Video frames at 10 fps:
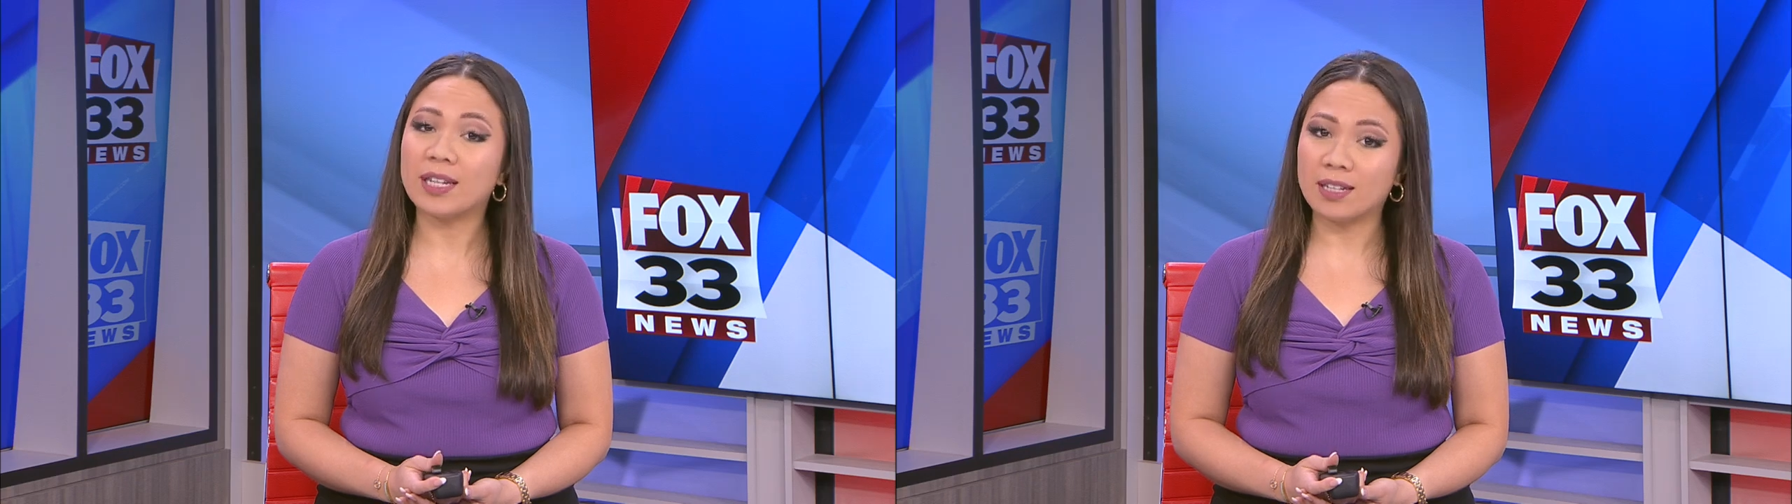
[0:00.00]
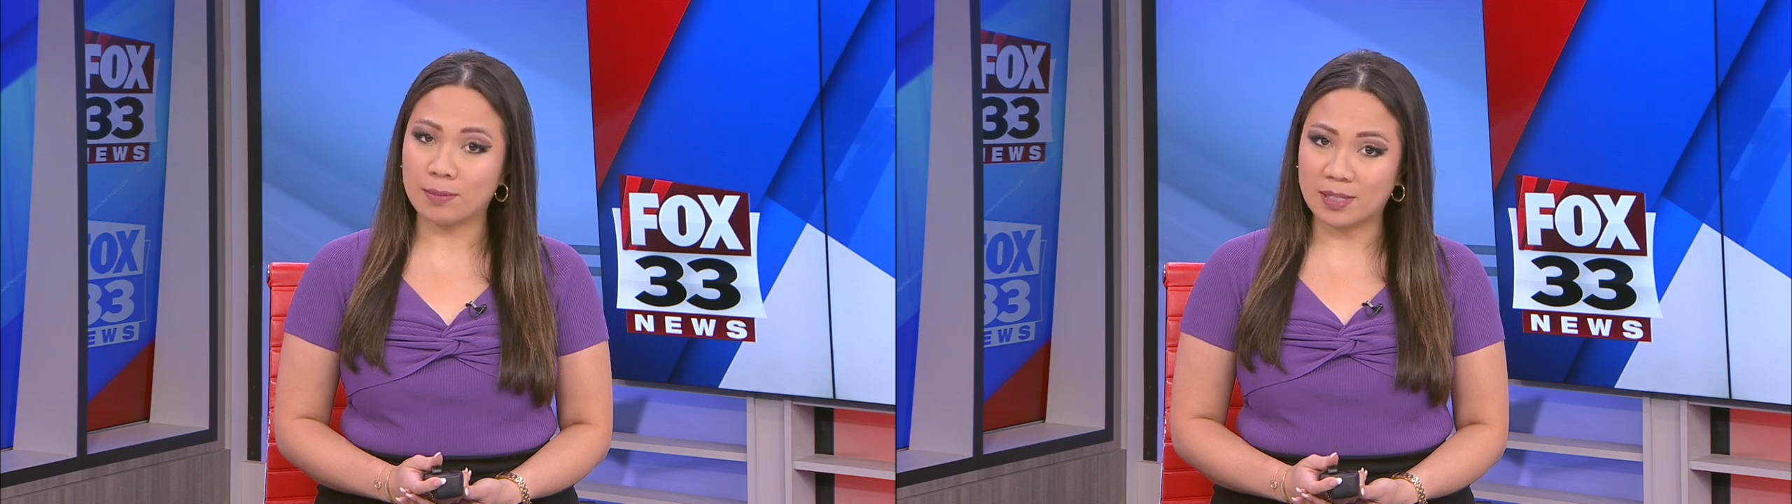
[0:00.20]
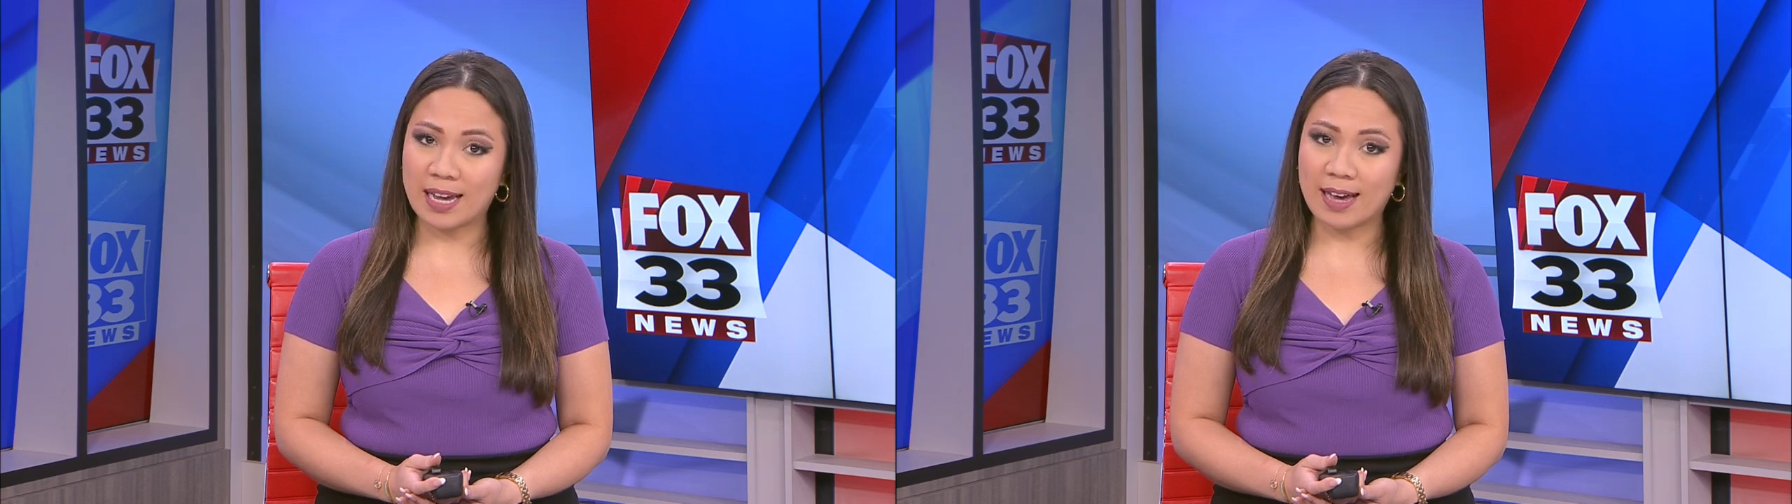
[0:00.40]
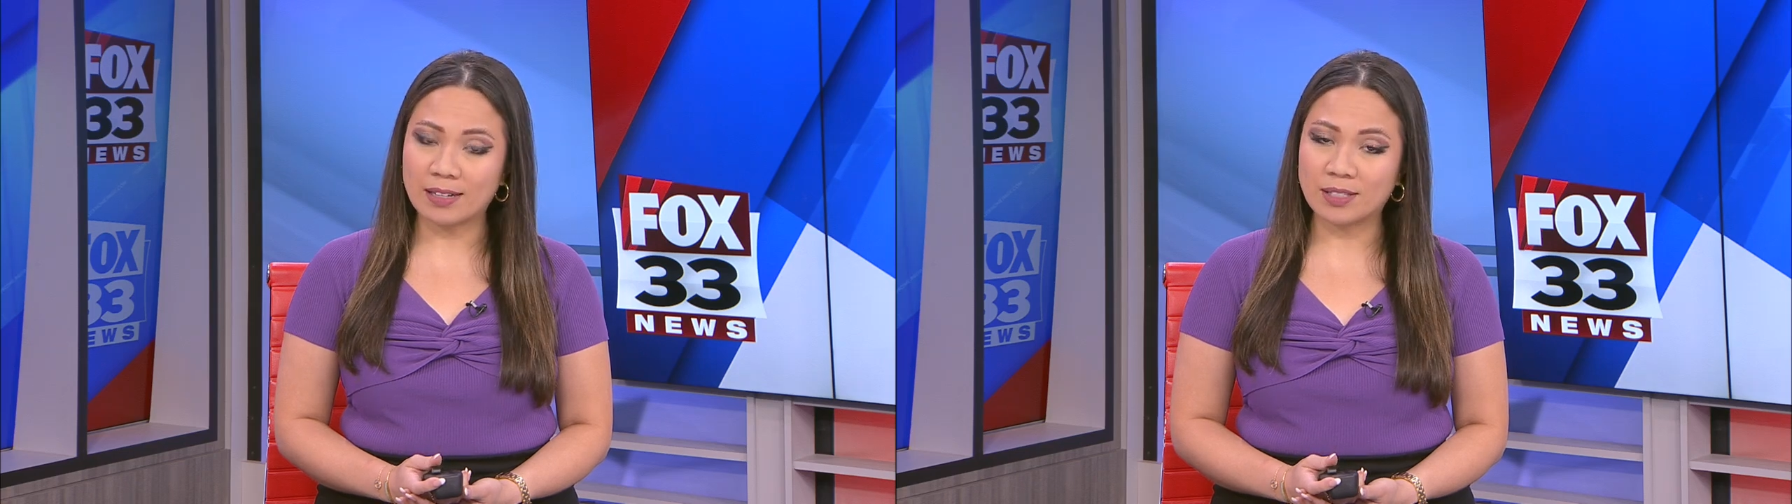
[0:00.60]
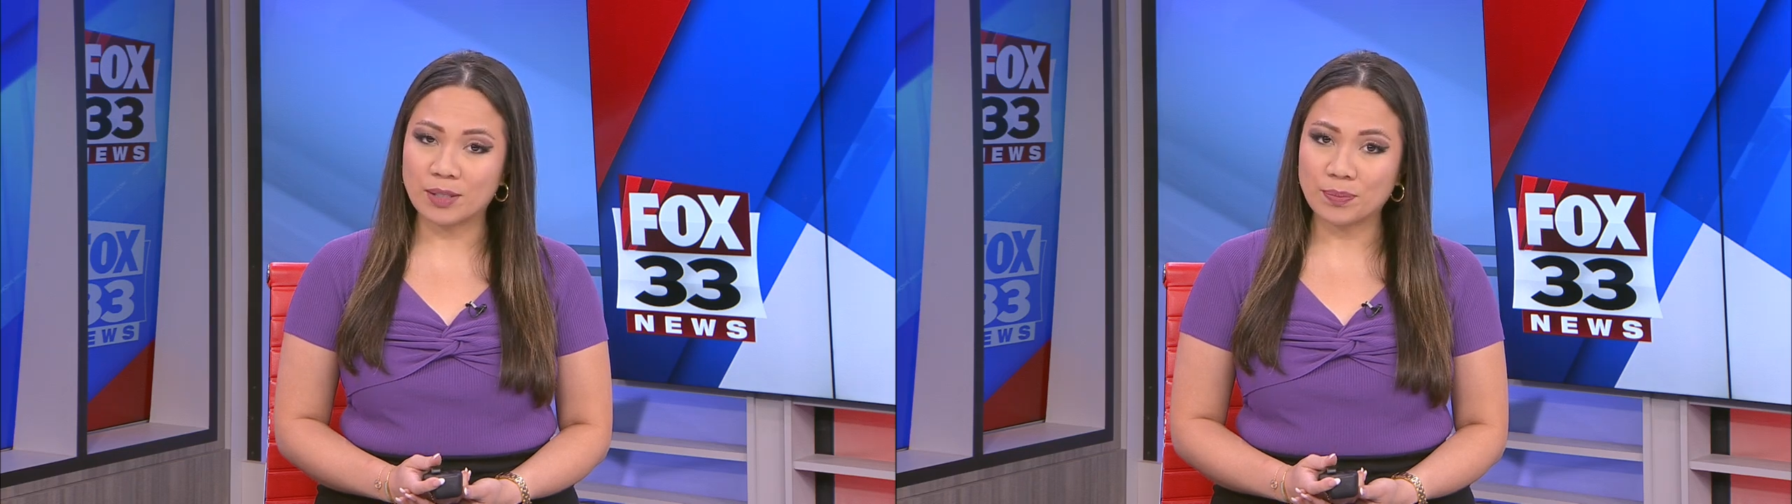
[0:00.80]
income
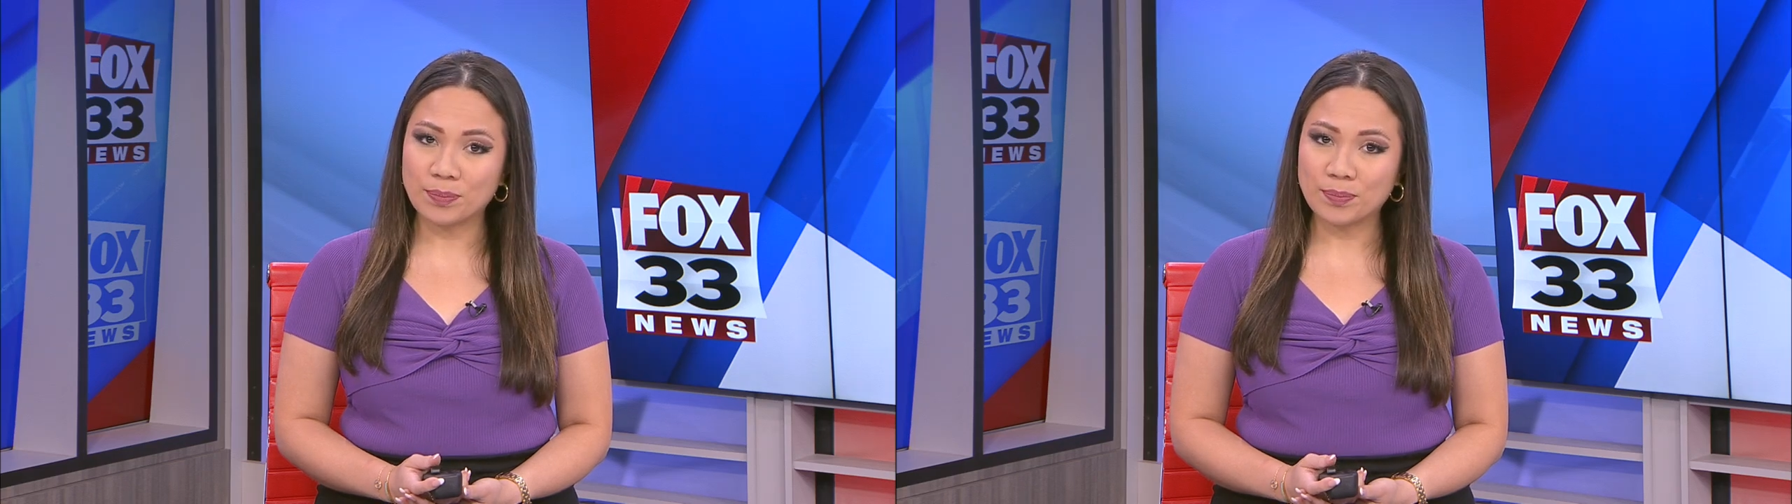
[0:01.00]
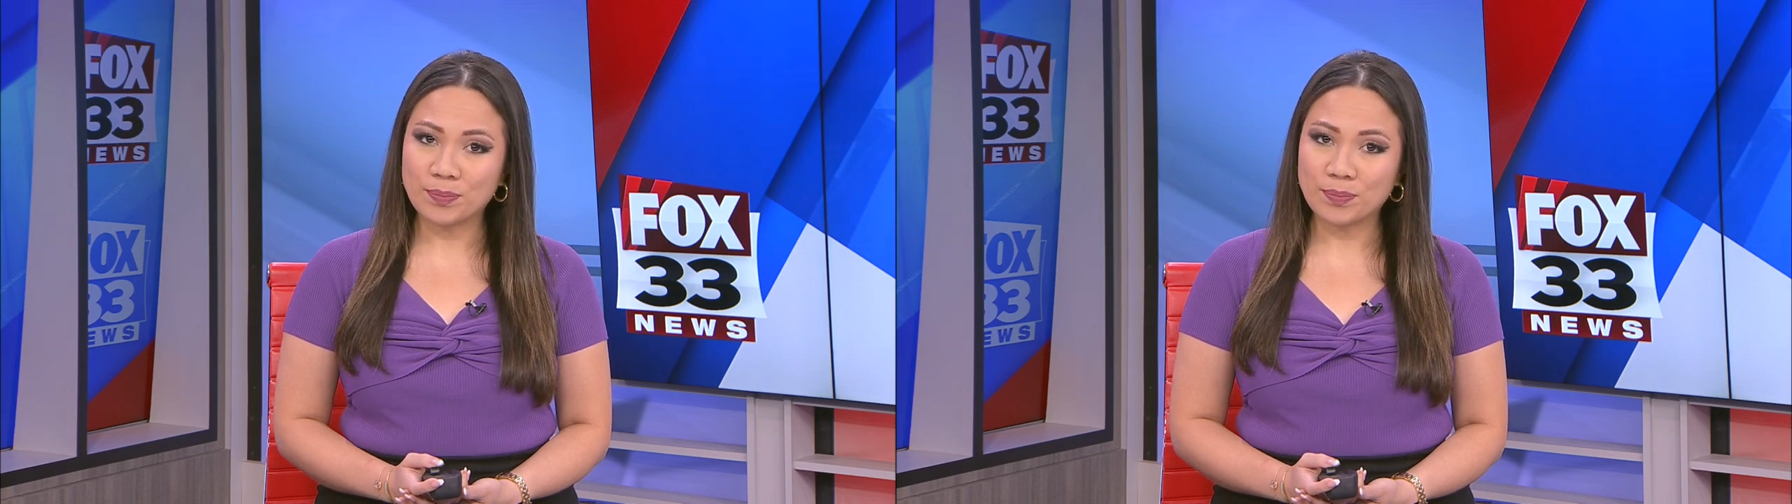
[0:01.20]
tax.